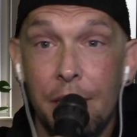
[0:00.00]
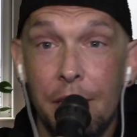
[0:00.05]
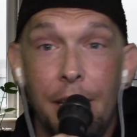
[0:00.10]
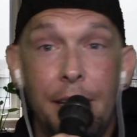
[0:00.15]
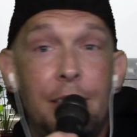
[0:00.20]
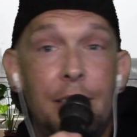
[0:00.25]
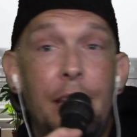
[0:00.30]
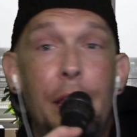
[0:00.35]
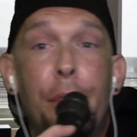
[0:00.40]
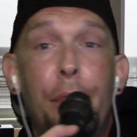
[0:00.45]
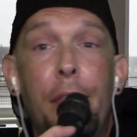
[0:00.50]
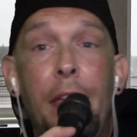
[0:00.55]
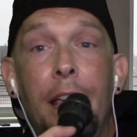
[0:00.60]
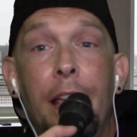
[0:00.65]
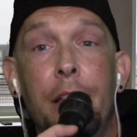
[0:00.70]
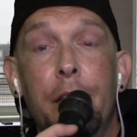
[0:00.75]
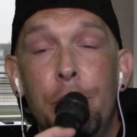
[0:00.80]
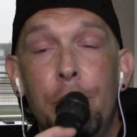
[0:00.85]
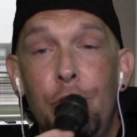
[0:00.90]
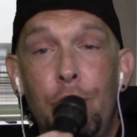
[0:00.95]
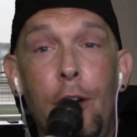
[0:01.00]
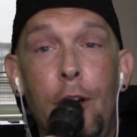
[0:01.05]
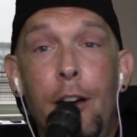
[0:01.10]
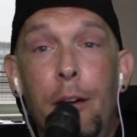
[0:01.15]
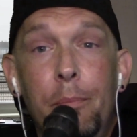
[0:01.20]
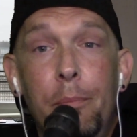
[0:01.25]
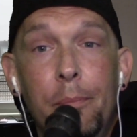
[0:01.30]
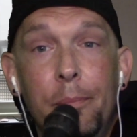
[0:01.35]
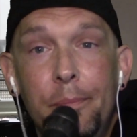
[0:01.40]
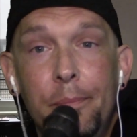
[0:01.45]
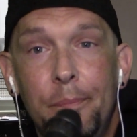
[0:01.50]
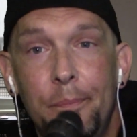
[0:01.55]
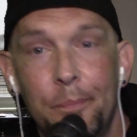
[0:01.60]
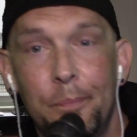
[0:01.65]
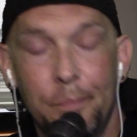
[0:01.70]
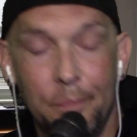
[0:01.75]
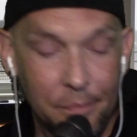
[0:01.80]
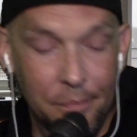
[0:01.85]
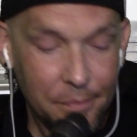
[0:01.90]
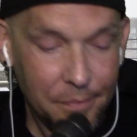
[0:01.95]
It is a thankless job.
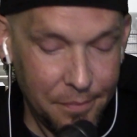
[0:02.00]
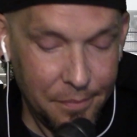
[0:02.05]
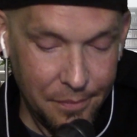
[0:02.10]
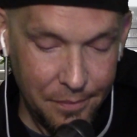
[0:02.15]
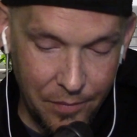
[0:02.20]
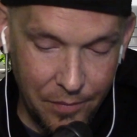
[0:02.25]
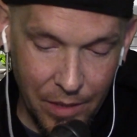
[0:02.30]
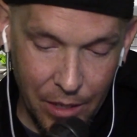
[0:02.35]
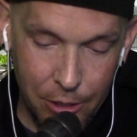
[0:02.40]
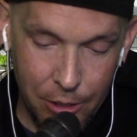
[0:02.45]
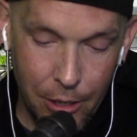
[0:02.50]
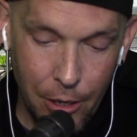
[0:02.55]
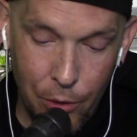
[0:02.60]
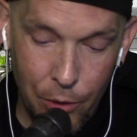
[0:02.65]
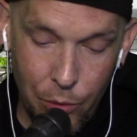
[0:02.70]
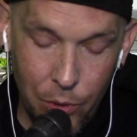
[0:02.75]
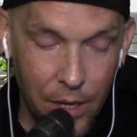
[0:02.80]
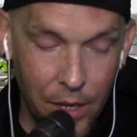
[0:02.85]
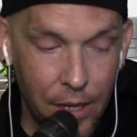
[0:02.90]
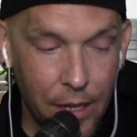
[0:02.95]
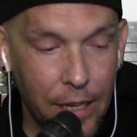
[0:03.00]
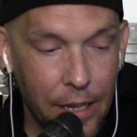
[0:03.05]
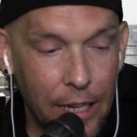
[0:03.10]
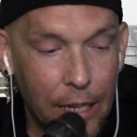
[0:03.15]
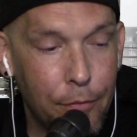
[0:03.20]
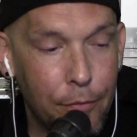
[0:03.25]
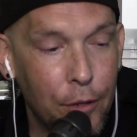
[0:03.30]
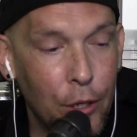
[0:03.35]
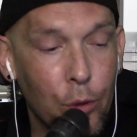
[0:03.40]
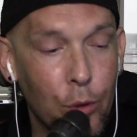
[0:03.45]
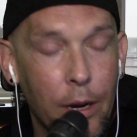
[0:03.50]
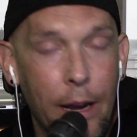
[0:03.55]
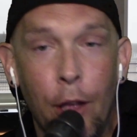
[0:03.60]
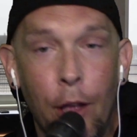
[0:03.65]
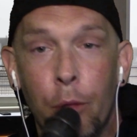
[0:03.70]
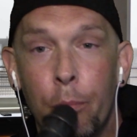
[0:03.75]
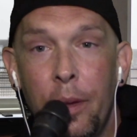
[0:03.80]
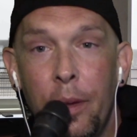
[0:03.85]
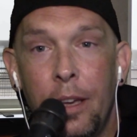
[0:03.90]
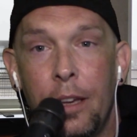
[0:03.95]
So if you're
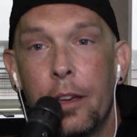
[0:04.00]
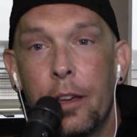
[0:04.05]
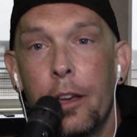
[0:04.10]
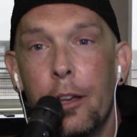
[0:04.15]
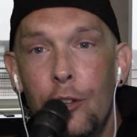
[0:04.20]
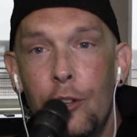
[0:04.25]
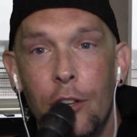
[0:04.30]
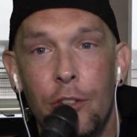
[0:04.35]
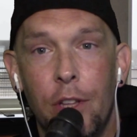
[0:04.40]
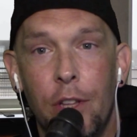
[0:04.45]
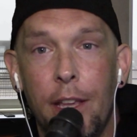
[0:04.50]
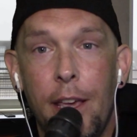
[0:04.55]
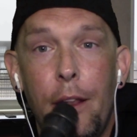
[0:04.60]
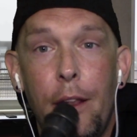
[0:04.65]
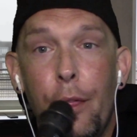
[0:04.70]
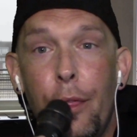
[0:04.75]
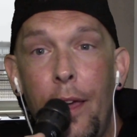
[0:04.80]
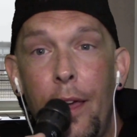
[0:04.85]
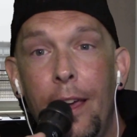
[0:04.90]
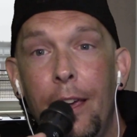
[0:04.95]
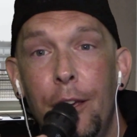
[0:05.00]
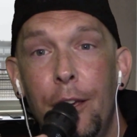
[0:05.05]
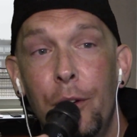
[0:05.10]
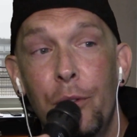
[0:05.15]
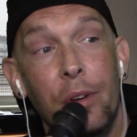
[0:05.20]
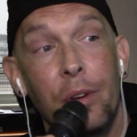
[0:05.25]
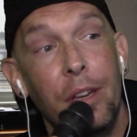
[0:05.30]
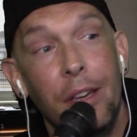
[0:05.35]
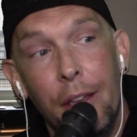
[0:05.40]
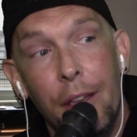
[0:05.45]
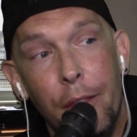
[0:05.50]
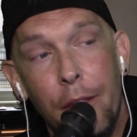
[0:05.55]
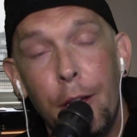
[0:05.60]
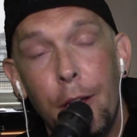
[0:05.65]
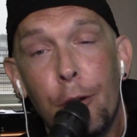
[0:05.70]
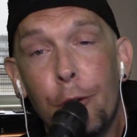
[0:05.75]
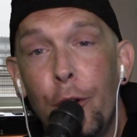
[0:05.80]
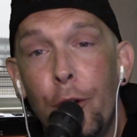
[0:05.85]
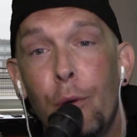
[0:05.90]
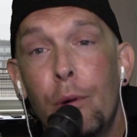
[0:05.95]
helping just to get a thank you, then
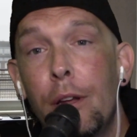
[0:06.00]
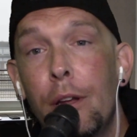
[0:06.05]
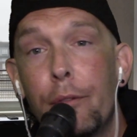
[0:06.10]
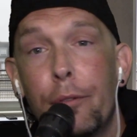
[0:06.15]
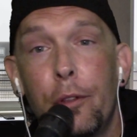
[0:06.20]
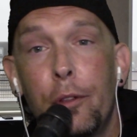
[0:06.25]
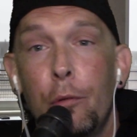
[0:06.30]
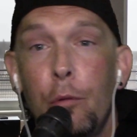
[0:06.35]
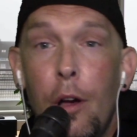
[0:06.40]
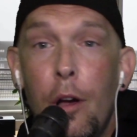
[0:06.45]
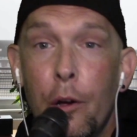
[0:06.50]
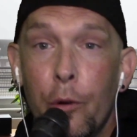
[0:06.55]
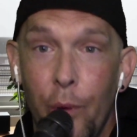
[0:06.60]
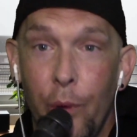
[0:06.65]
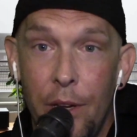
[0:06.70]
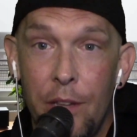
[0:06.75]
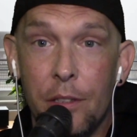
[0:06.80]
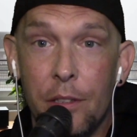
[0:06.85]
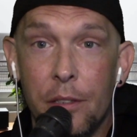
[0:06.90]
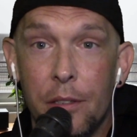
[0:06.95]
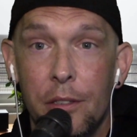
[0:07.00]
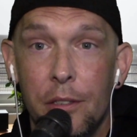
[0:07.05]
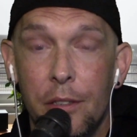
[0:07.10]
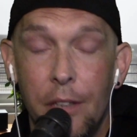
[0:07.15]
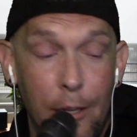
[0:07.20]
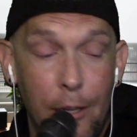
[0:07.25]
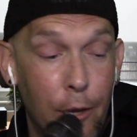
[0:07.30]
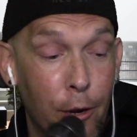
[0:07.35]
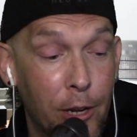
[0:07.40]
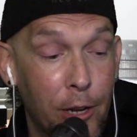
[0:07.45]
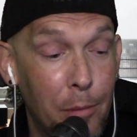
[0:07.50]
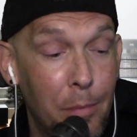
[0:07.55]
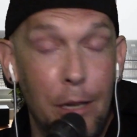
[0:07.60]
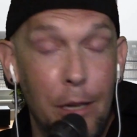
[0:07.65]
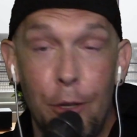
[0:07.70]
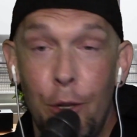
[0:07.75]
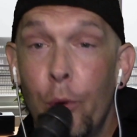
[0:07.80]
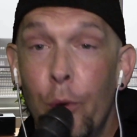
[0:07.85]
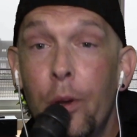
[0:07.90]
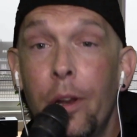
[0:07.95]
you're doing it for the wrong reasons. And you're going to
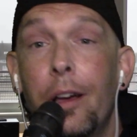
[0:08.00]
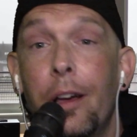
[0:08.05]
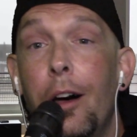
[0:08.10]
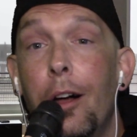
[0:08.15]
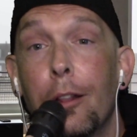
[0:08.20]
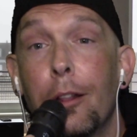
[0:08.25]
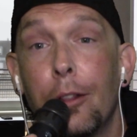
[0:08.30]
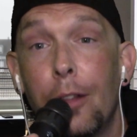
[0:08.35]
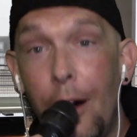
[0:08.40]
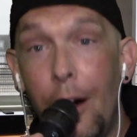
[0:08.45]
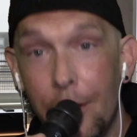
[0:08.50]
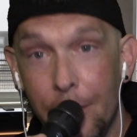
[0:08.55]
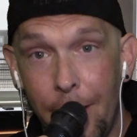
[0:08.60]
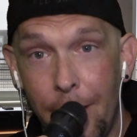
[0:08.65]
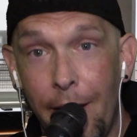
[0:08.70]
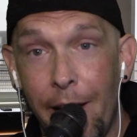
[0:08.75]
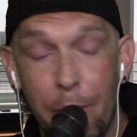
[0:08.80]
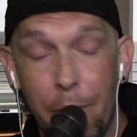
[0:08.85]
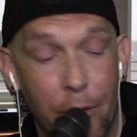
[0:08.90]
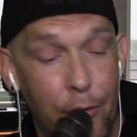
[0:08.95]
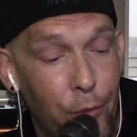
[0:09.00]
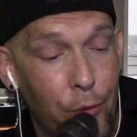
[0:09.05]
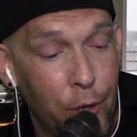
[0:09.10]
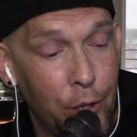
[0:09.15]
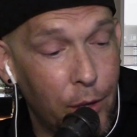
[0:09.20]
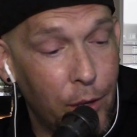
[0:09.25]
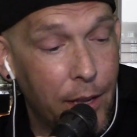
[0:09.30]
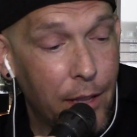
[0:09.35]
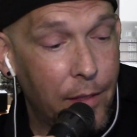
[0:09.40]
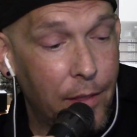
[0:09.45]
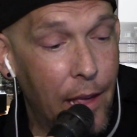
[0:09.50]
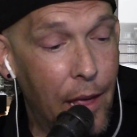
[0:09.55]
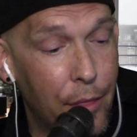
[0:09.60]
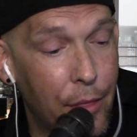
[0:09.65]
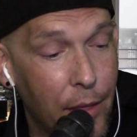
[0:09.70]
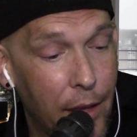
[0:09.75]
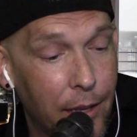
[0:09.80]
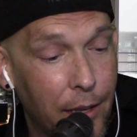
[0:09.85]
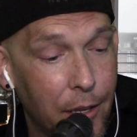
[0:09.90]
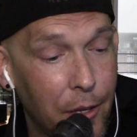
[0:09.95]
be doing it a long time before you get
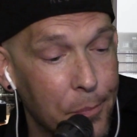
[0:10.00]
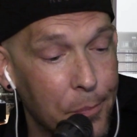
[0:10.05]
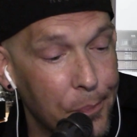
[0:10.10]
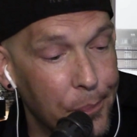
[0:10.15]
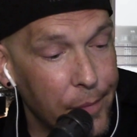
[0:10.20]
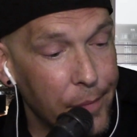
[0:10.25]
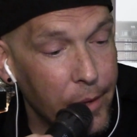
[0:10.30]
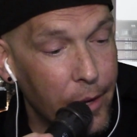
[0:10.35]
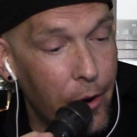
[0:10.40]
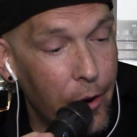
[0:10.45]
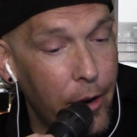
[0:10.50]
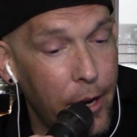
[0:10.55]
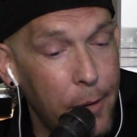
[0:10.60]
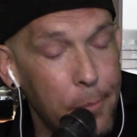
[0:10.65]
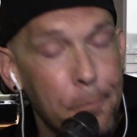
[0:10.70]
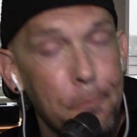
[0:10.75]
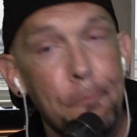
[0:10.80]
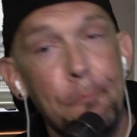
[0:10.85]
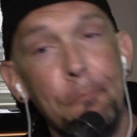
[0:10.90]
that thank you. All right.